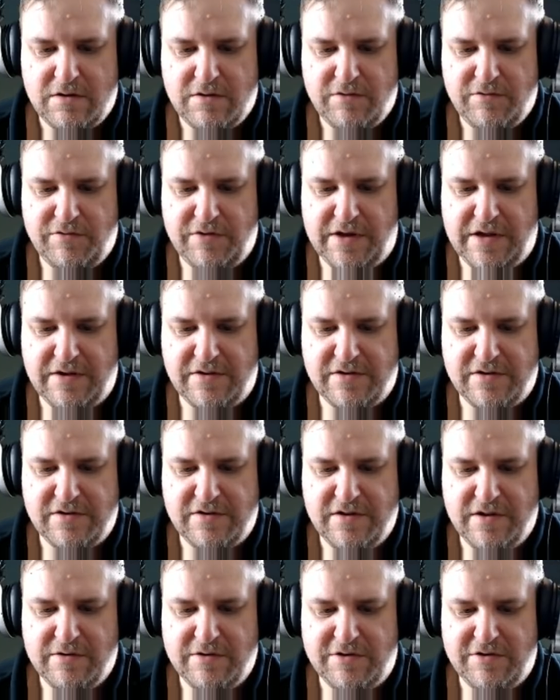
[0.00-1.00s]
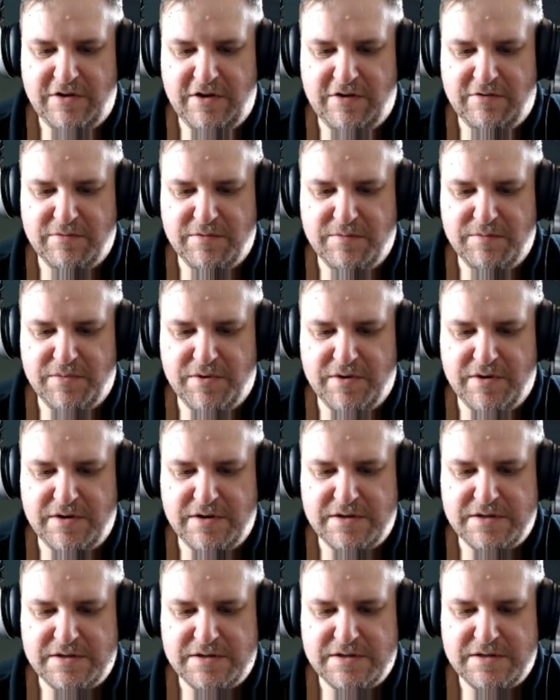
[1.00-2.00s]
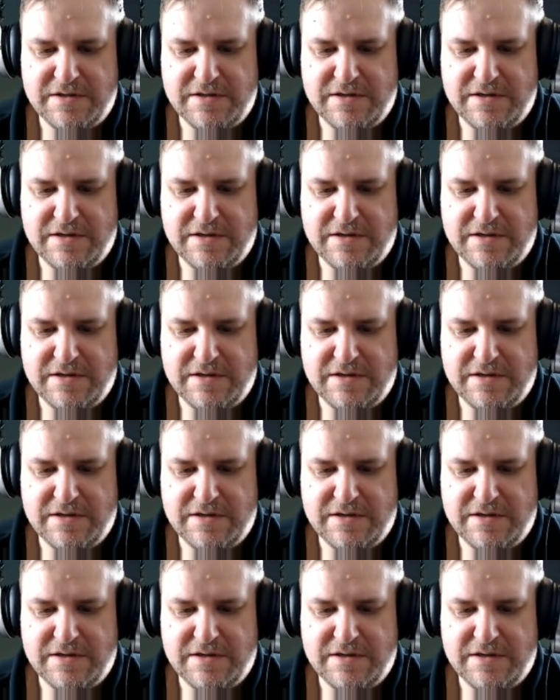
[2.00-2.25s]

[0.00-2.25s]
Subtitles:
Feats has no achievement points.